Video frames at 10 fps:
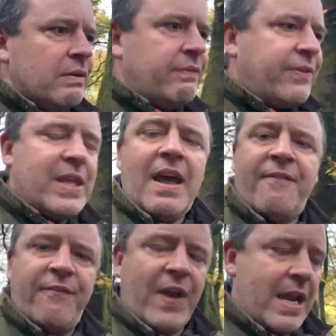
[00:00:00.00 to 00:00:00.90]
for their
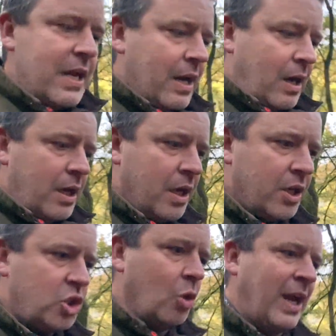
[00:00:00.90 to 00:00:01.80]
failure
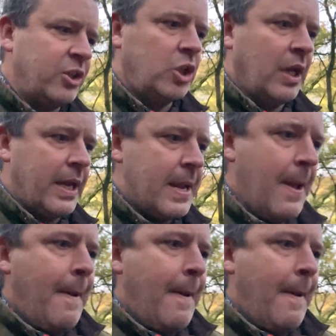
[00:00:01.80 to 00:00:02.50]
to actually